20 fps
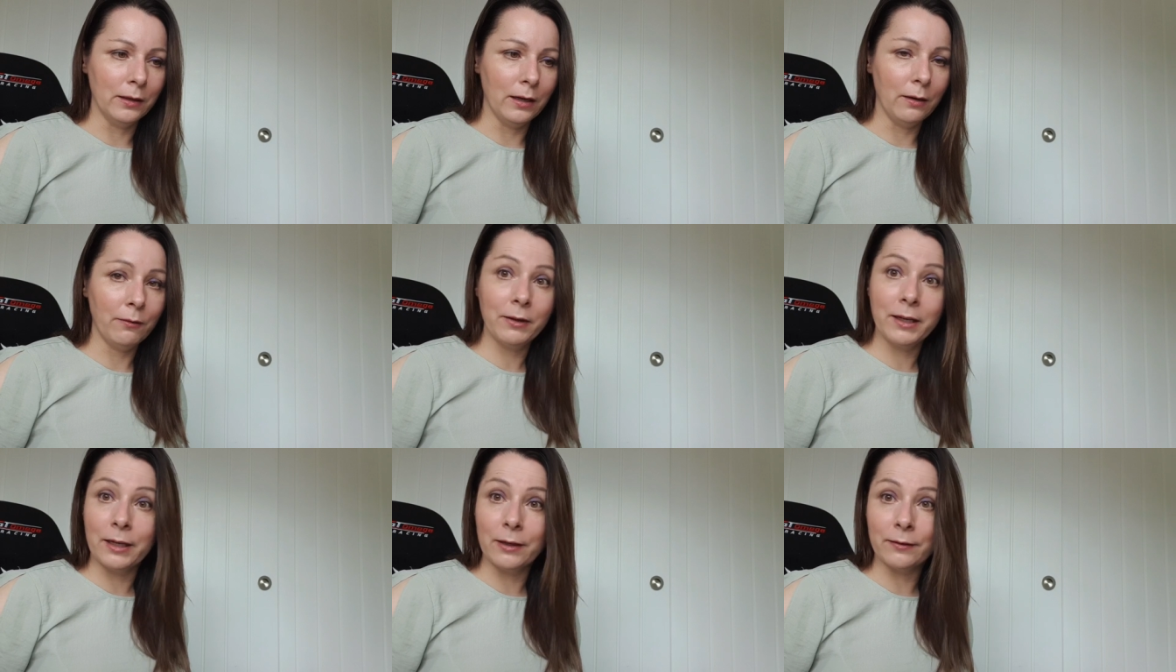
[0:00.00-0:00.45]

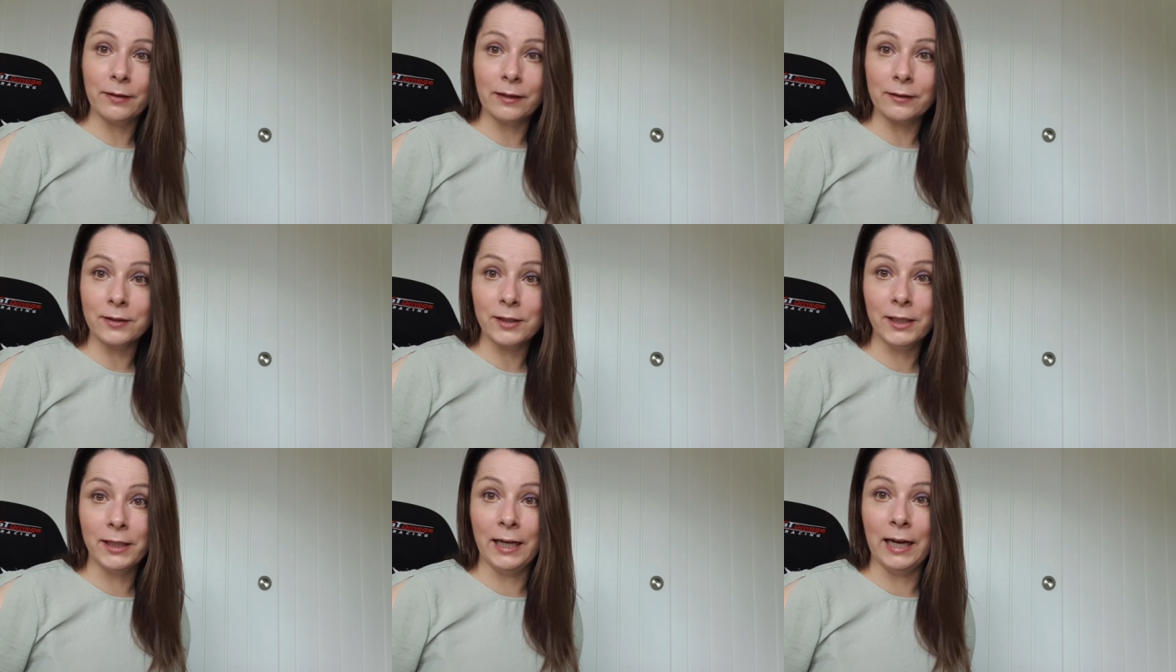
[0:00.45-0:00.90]
I think it's
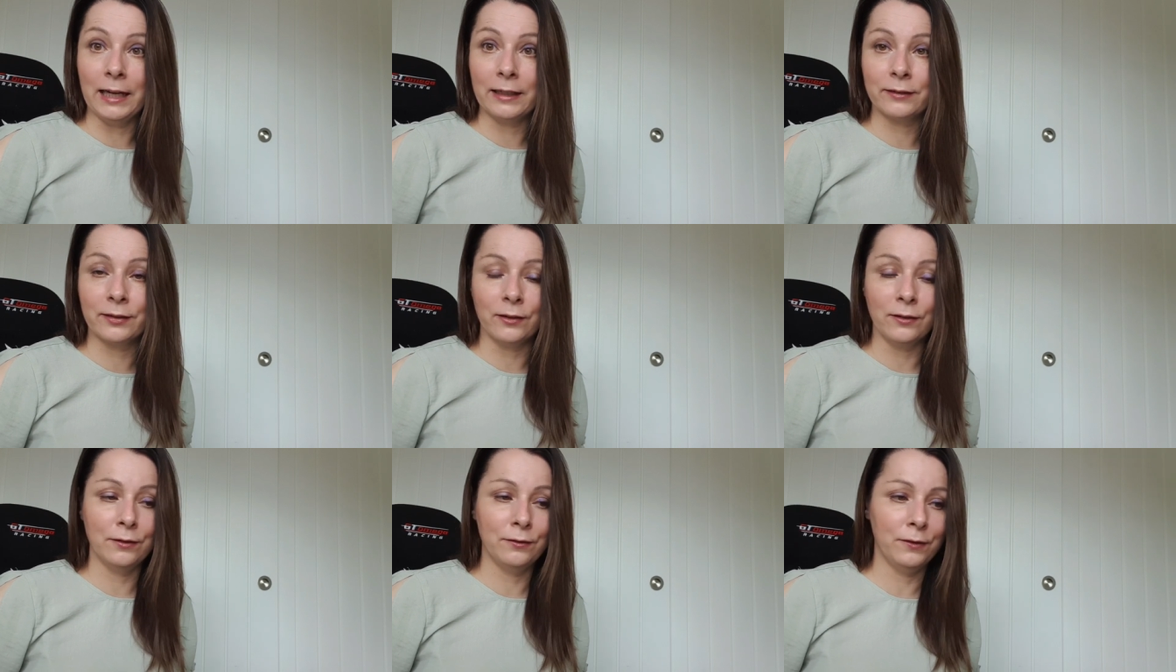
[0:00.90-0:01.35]
actually
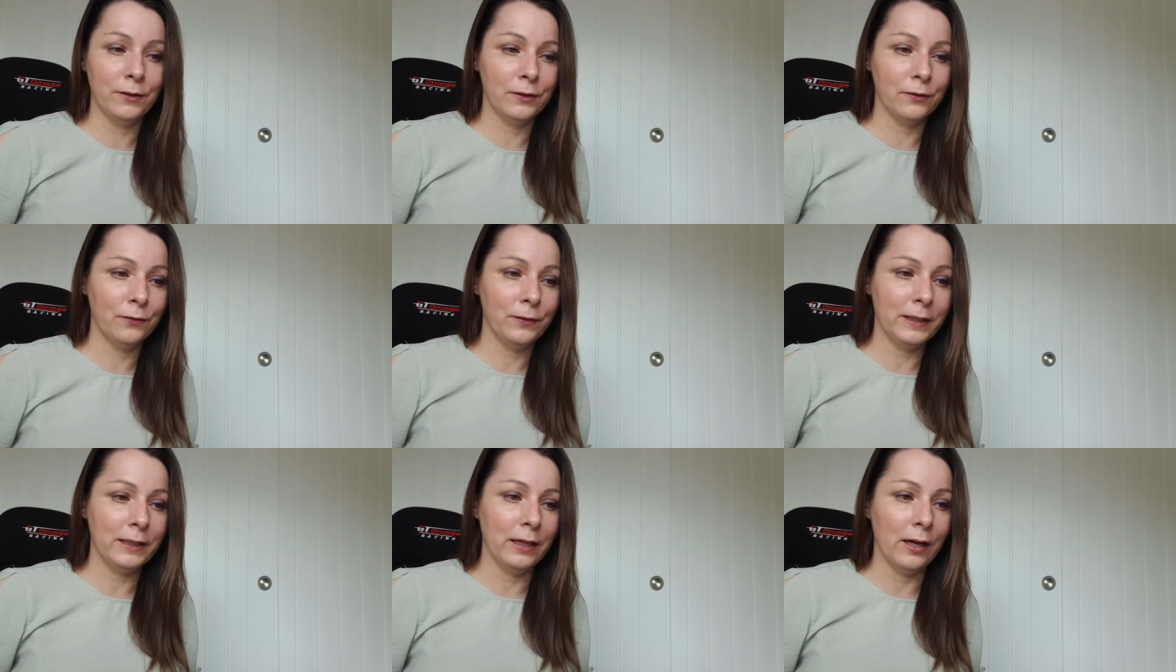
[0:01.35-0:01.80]
Lex
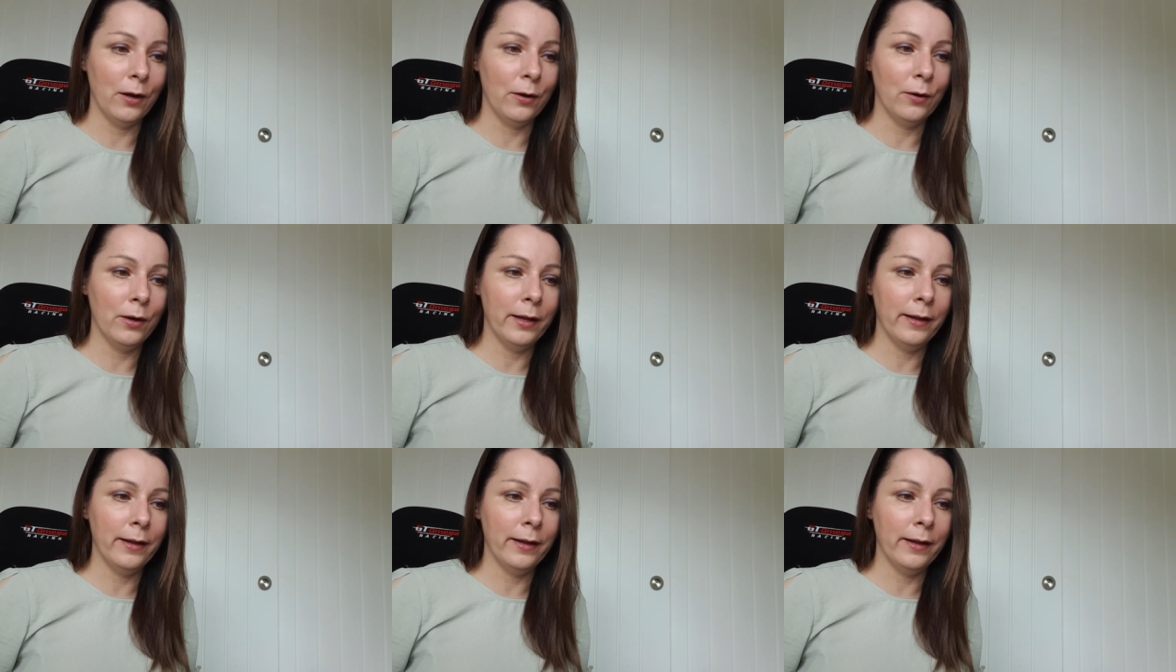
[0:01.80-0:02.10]
Oliver's video.